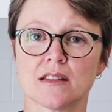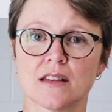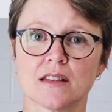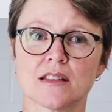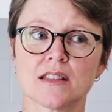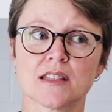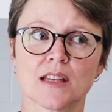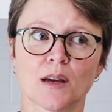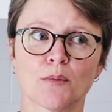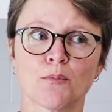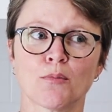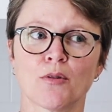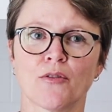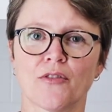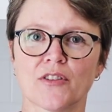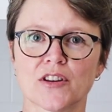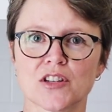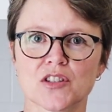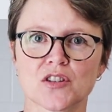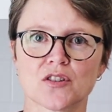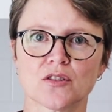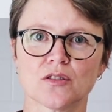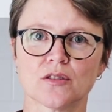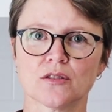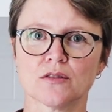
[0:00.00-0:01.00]
and some
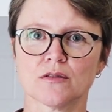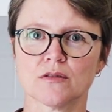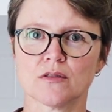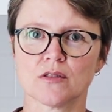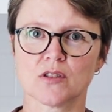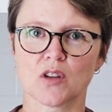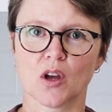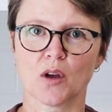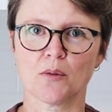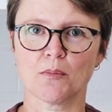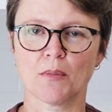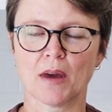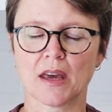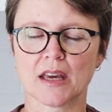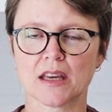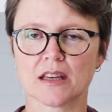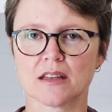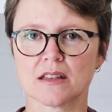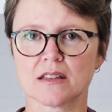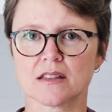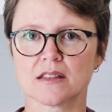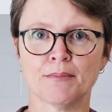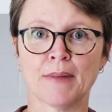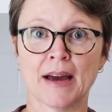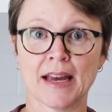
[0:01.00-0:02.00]
professional soap
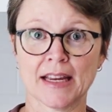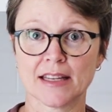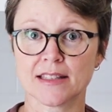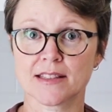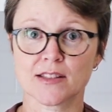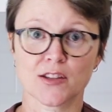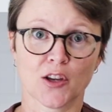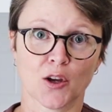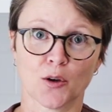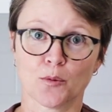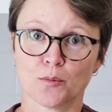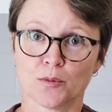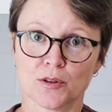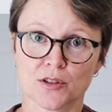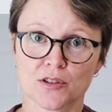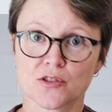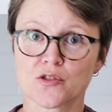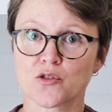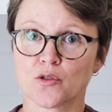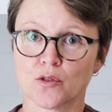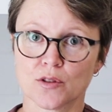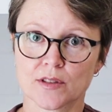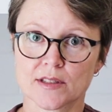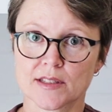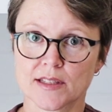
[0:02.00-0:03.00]
makers make soap with
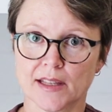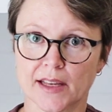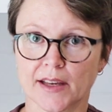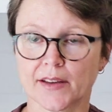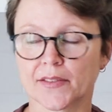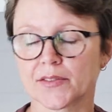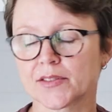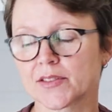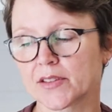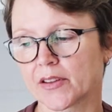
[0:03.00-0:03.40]
short sleeves.